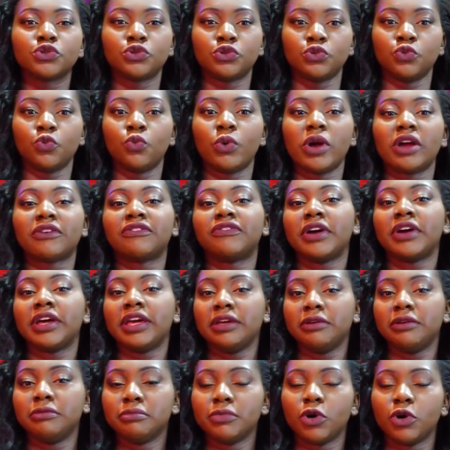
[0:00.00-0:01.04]
to work for
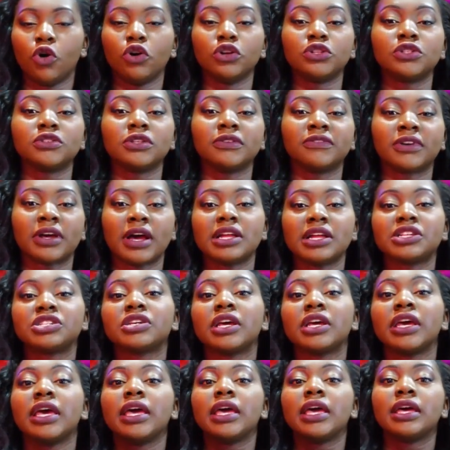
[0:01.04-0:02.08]
him or to catch
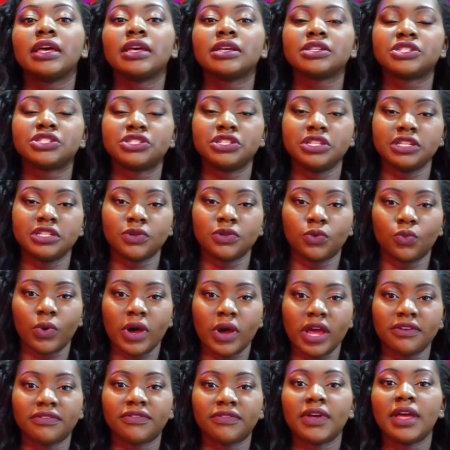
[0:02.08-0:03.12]
his cheating
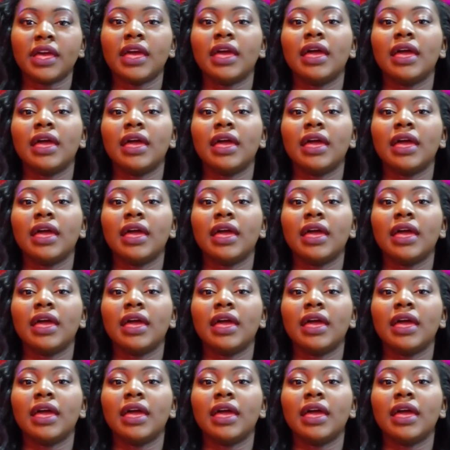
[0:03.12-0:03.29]
wife.